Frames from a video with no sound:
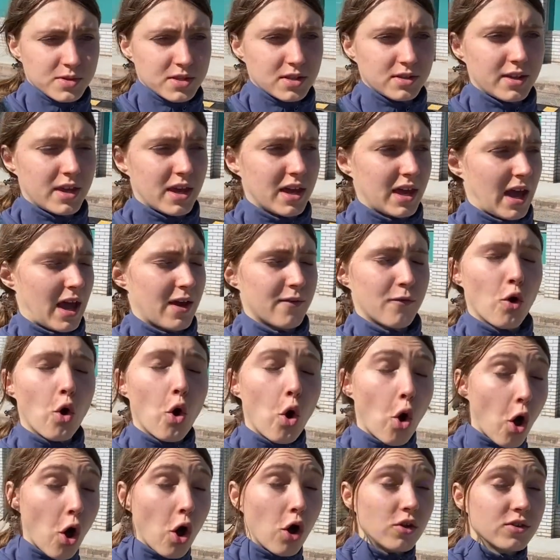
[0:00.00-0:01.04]
if they have
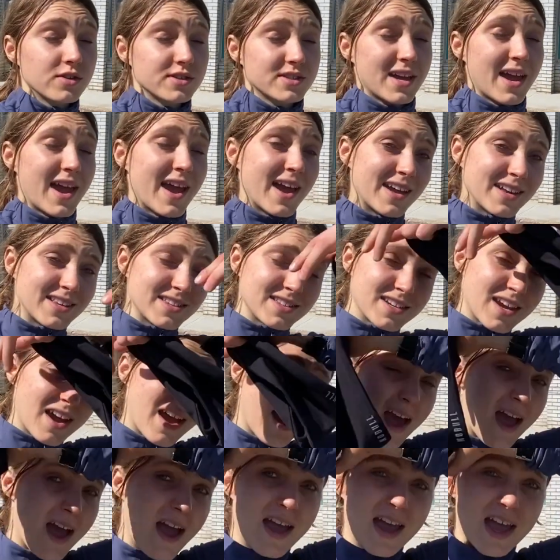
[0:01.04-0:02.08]
holes, and
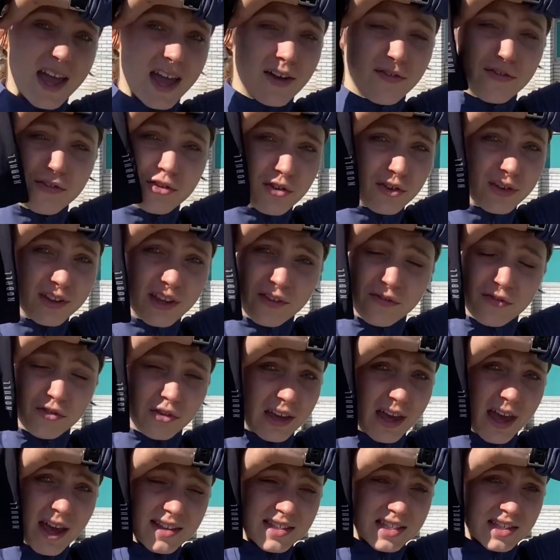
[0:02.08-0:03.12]
if you
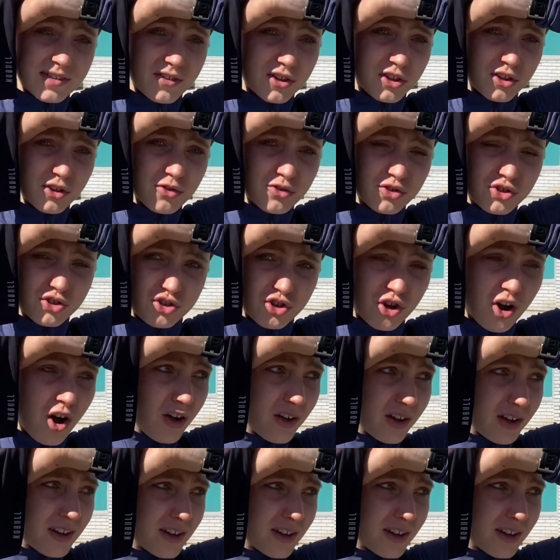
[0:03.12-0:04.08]
can't even use chalk,